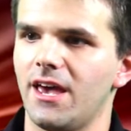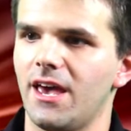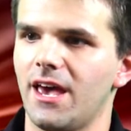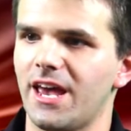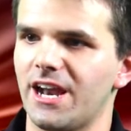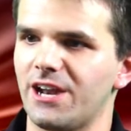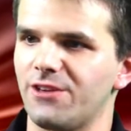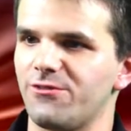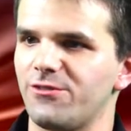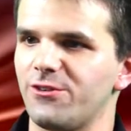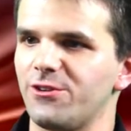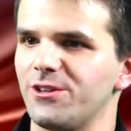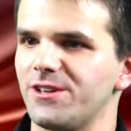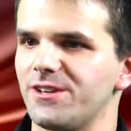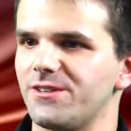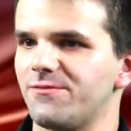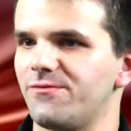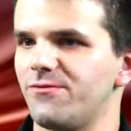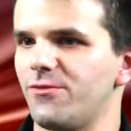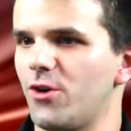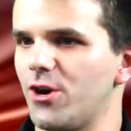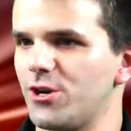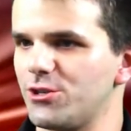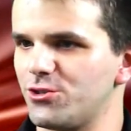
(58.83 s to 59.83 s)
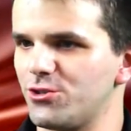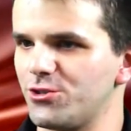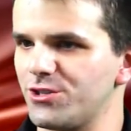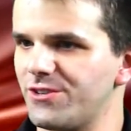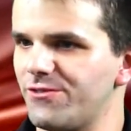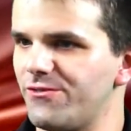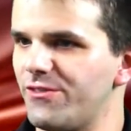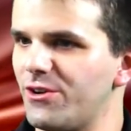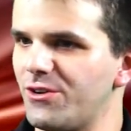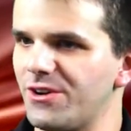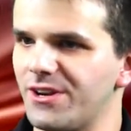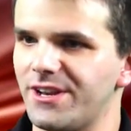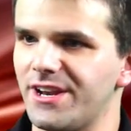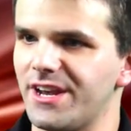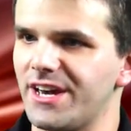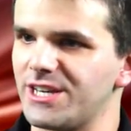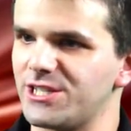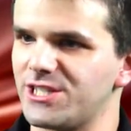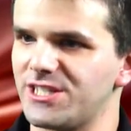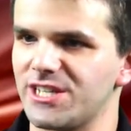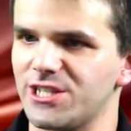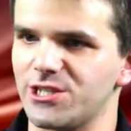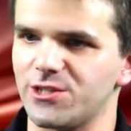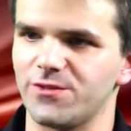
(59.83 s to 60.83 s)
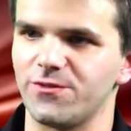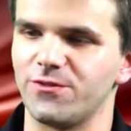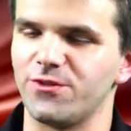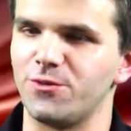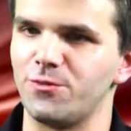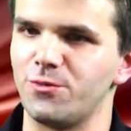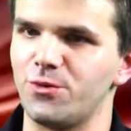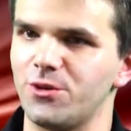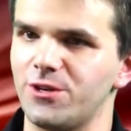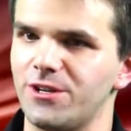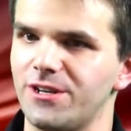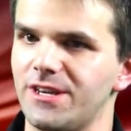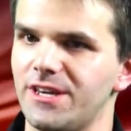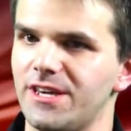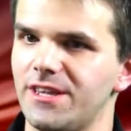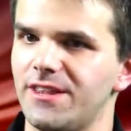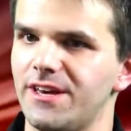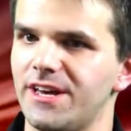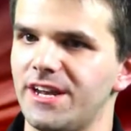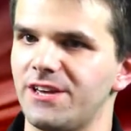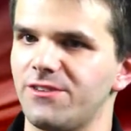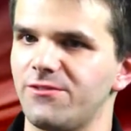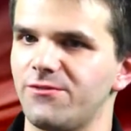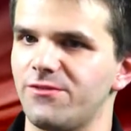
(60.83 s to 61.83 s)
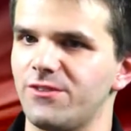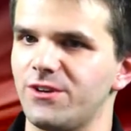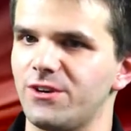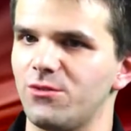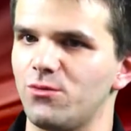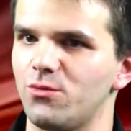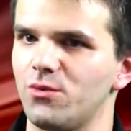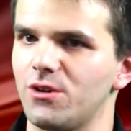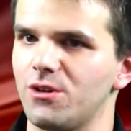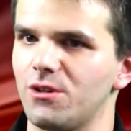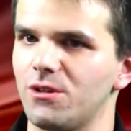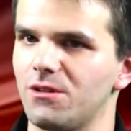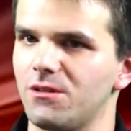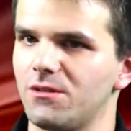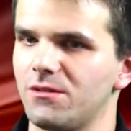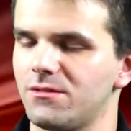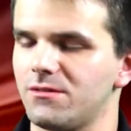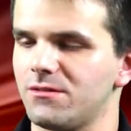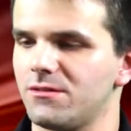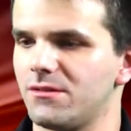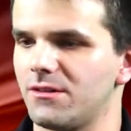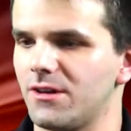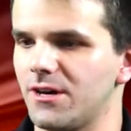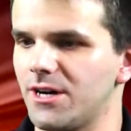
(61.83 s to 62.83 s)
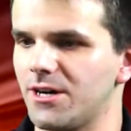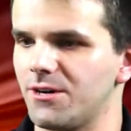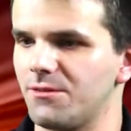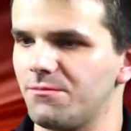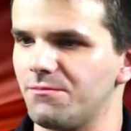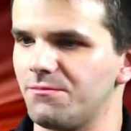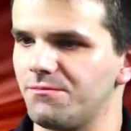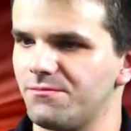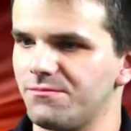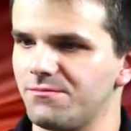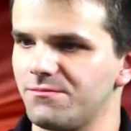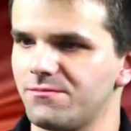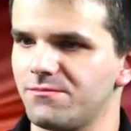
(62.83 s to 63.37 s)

And I feel it fosters a very nice sense of community that I feel will um,